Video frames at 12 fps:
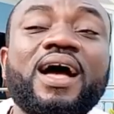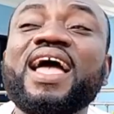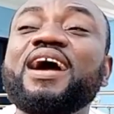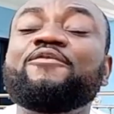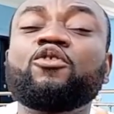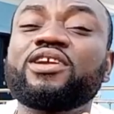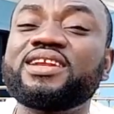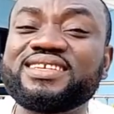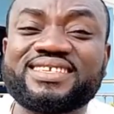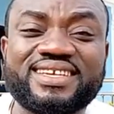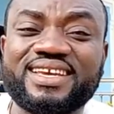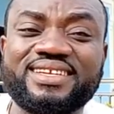I have
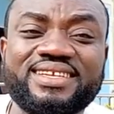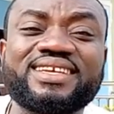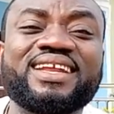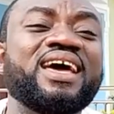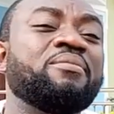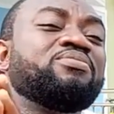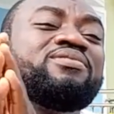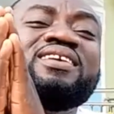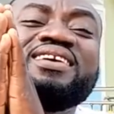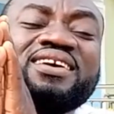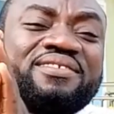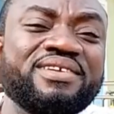already said it, and I'm
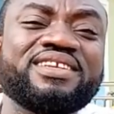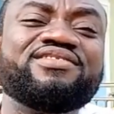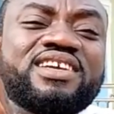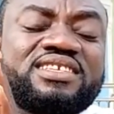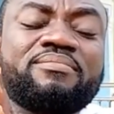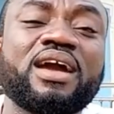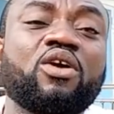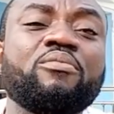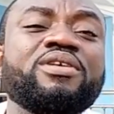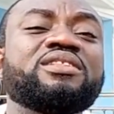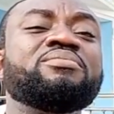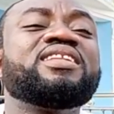reiterating my
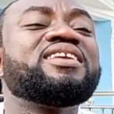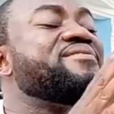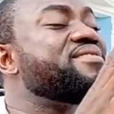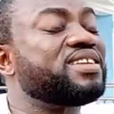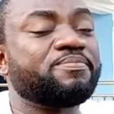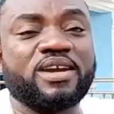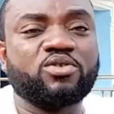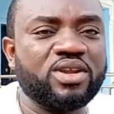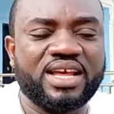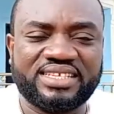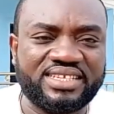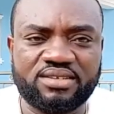commitment in respect
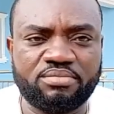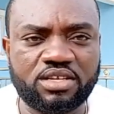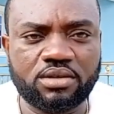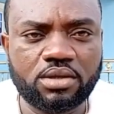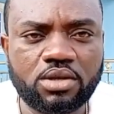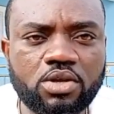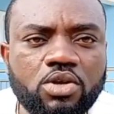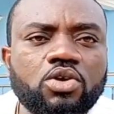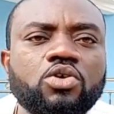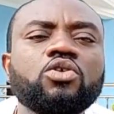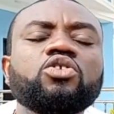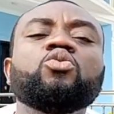to that statement.
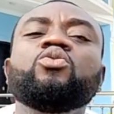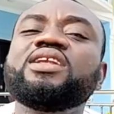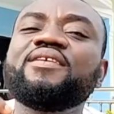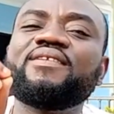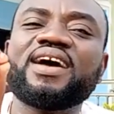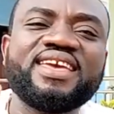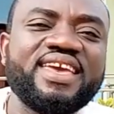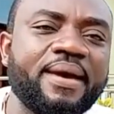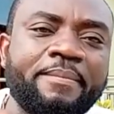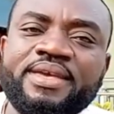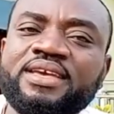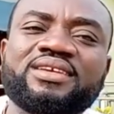You will never
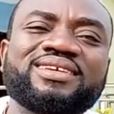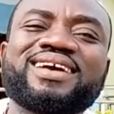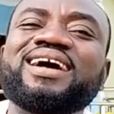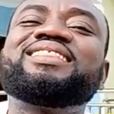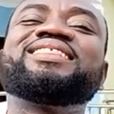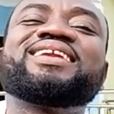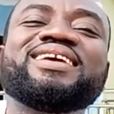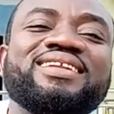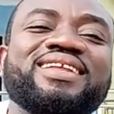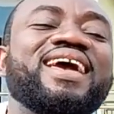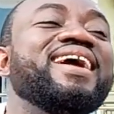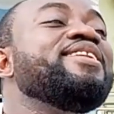hear me
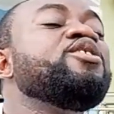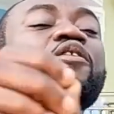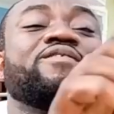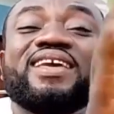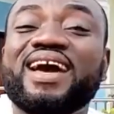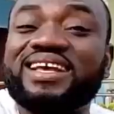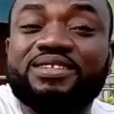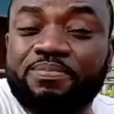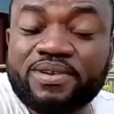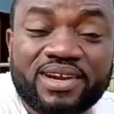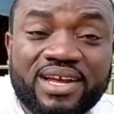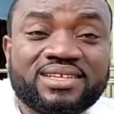countering any of the
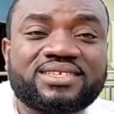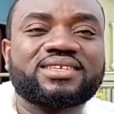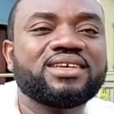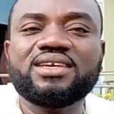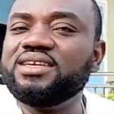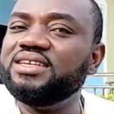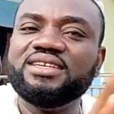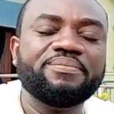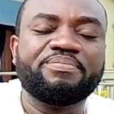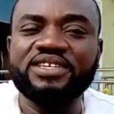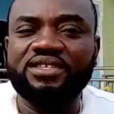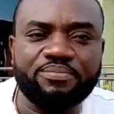aspirants in
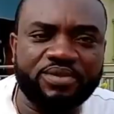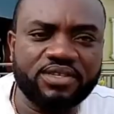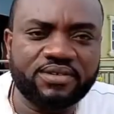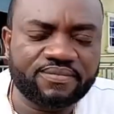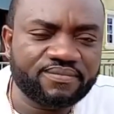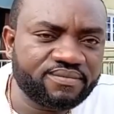the PDP.